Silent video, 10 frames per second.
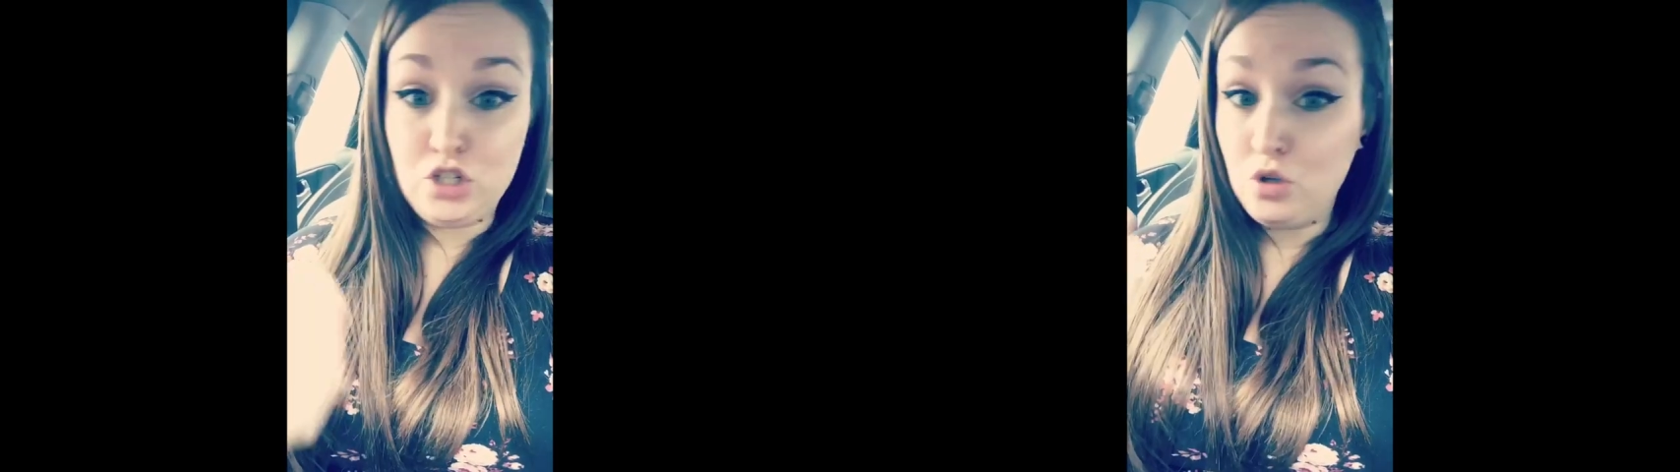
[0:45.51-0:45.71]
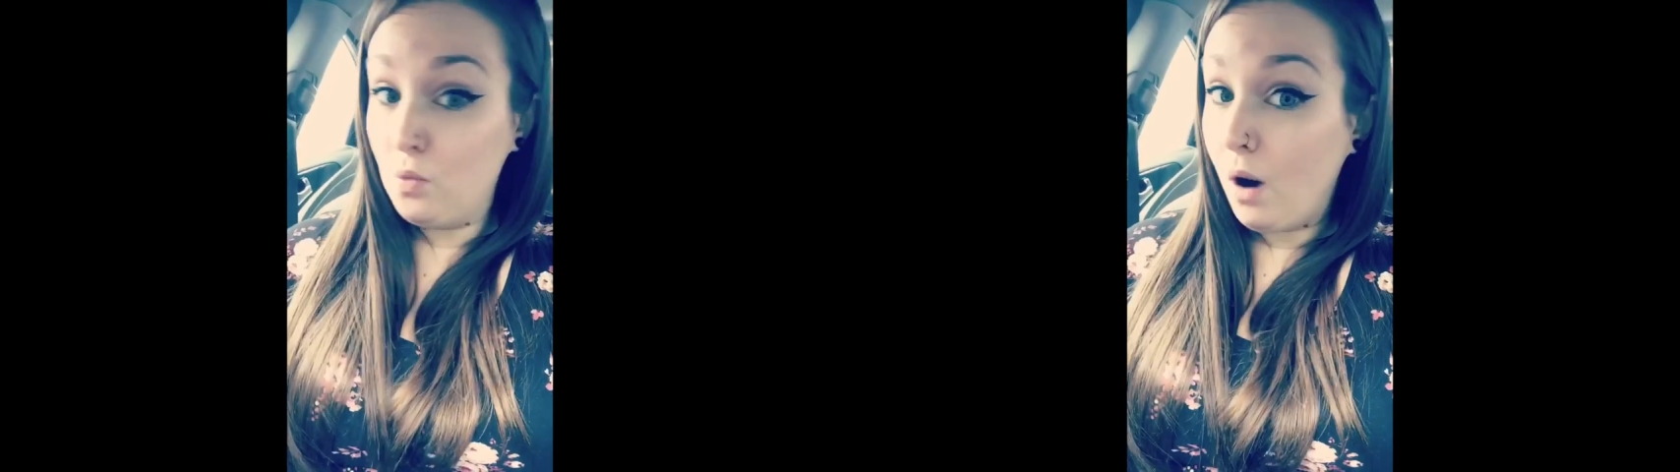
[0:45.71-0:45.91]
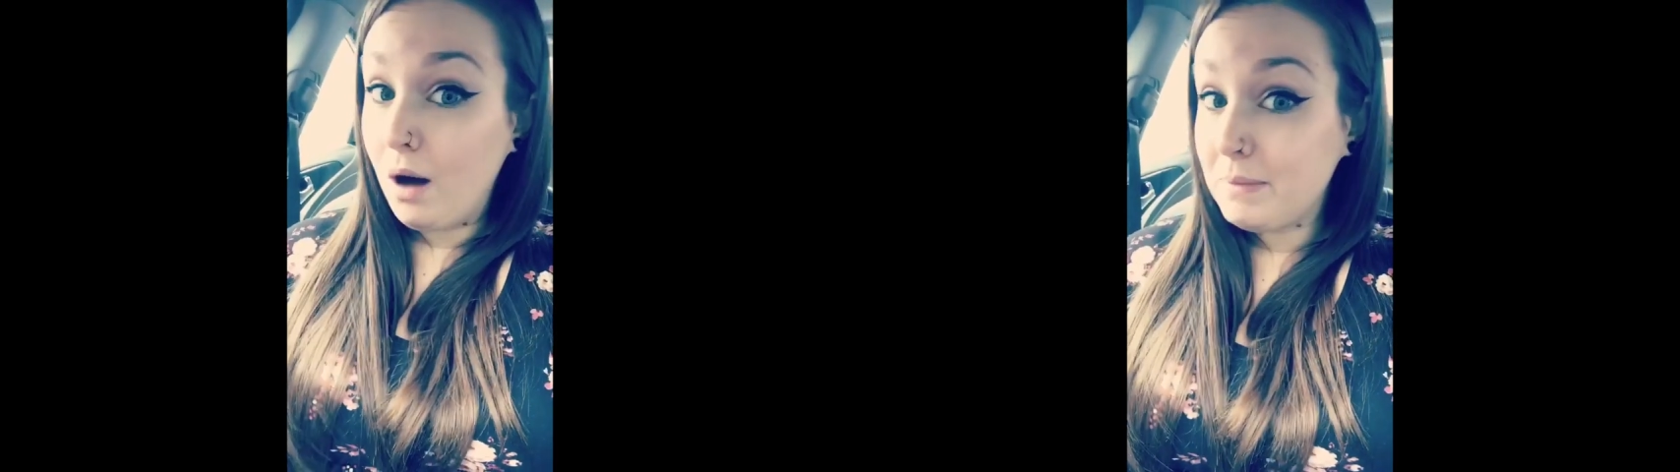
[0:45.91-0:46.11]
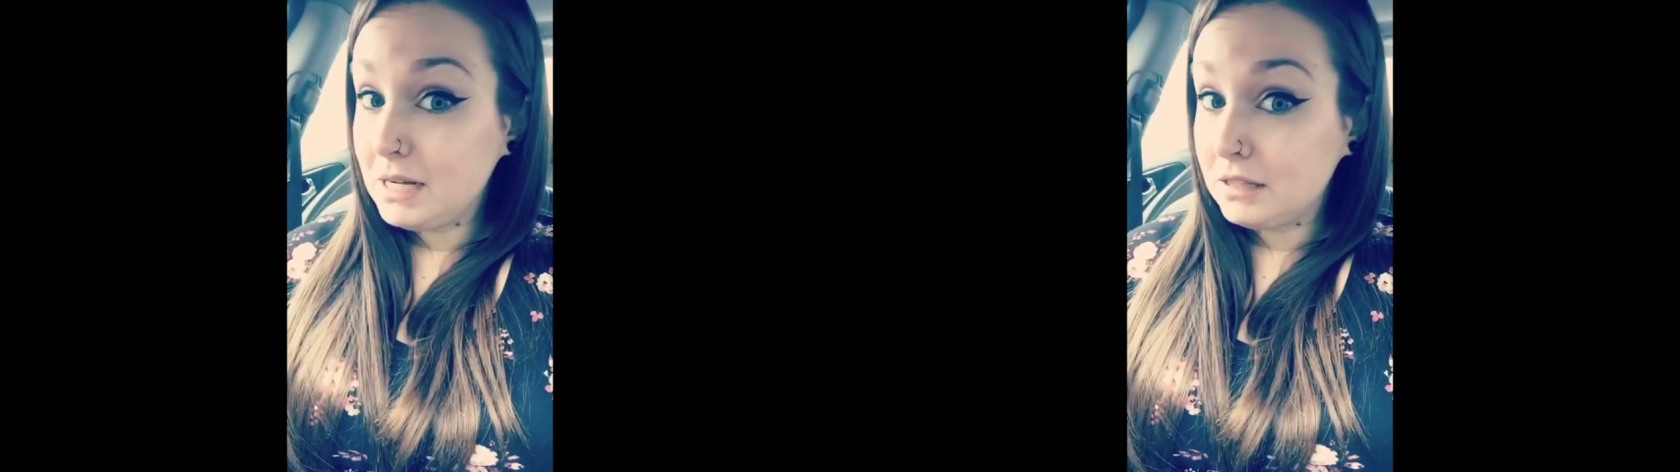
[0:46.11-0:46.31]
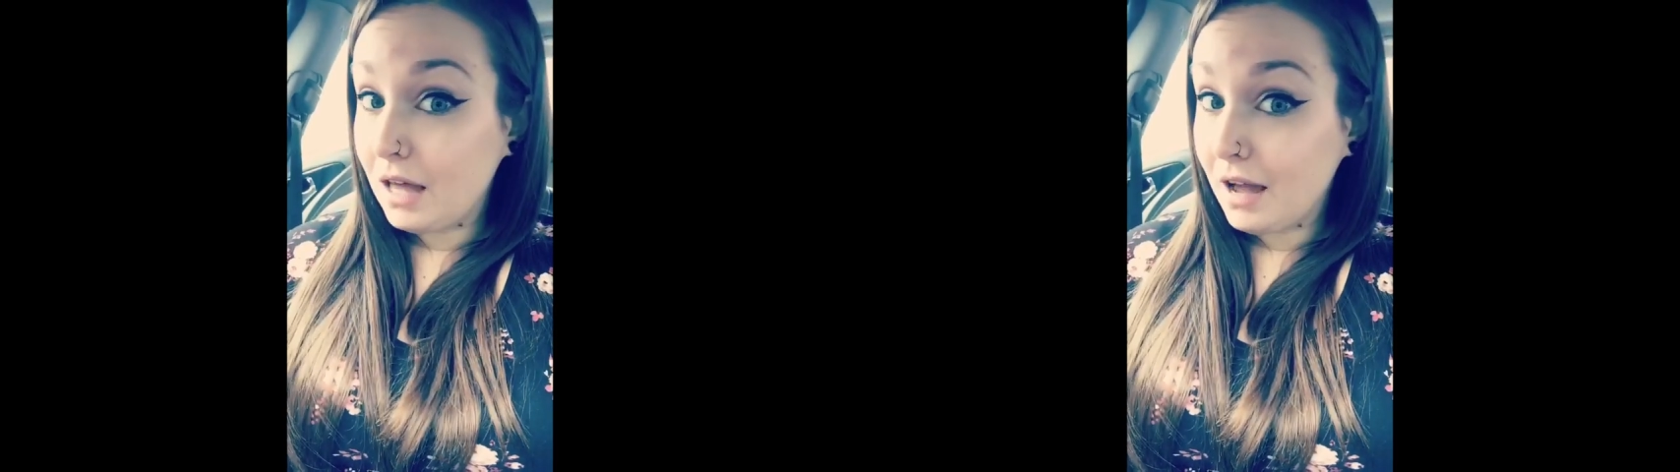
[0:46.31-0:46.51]
Do you want me
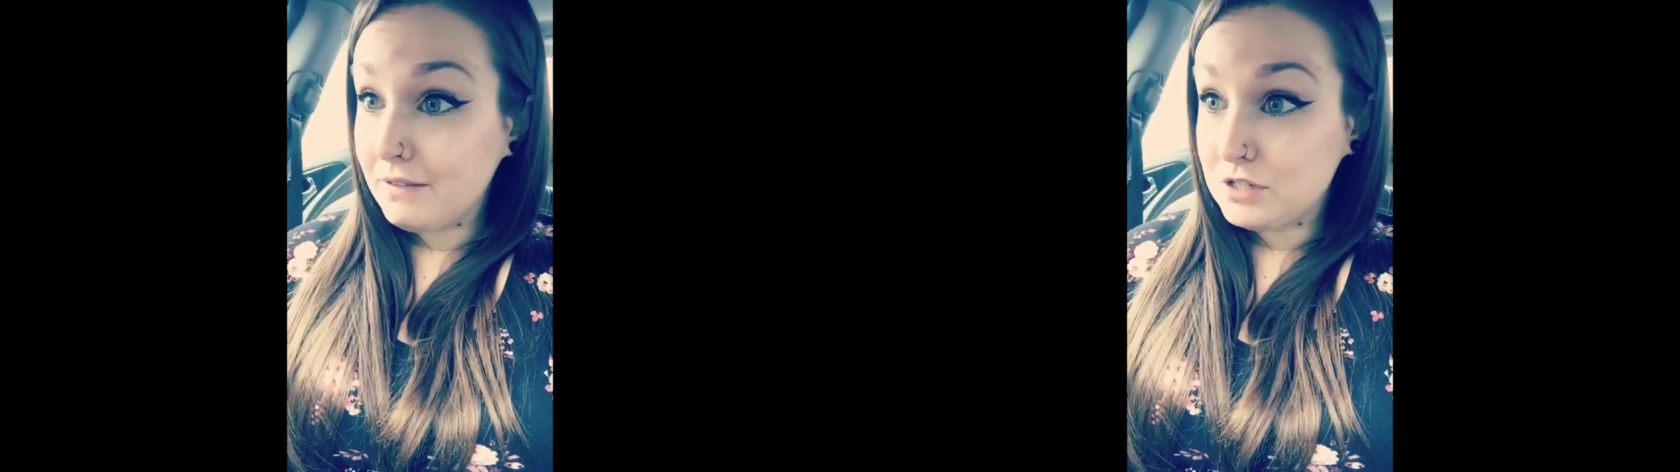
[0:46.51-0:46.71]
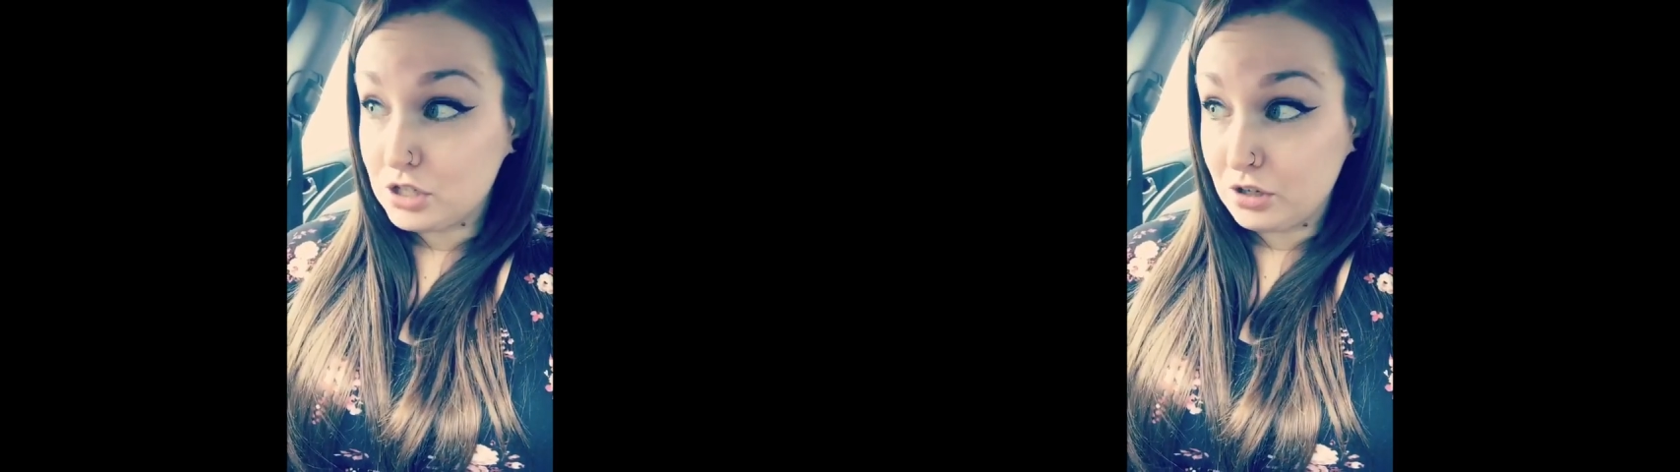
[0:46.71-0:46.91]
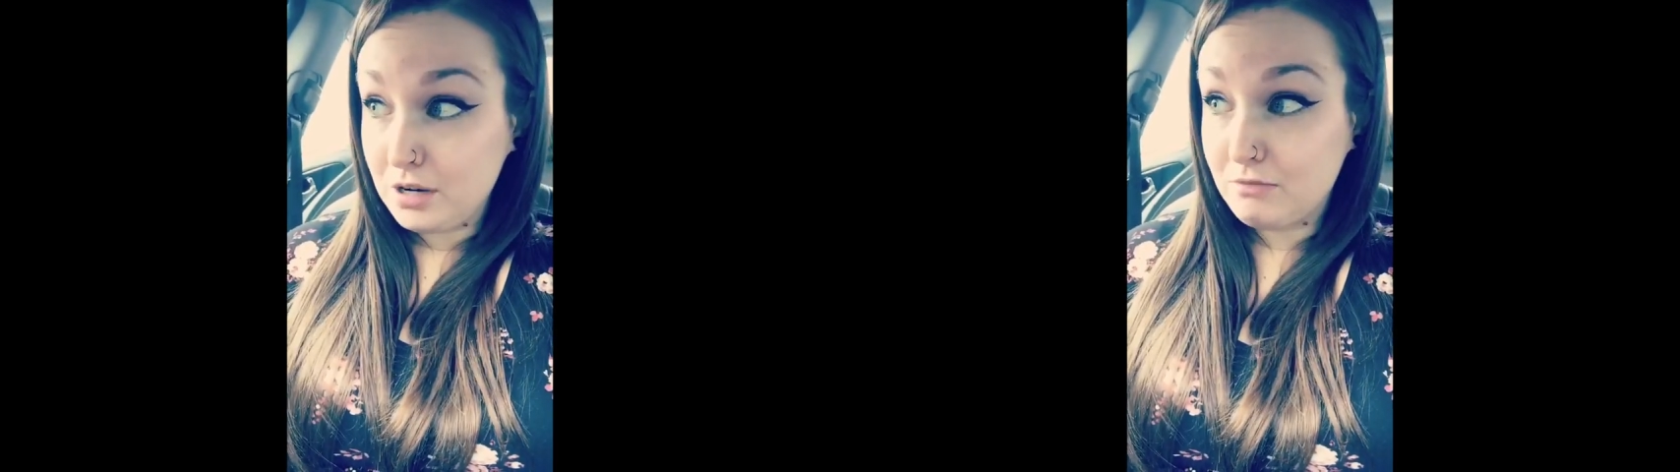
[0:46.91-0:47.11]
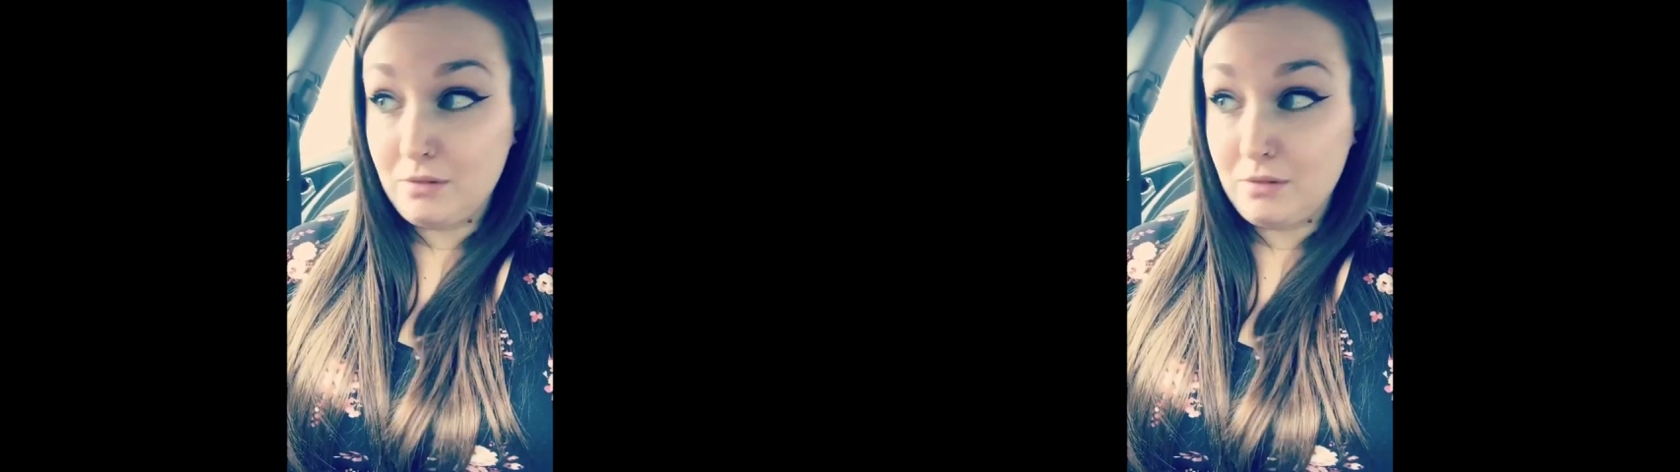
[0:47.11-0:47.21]
to live stream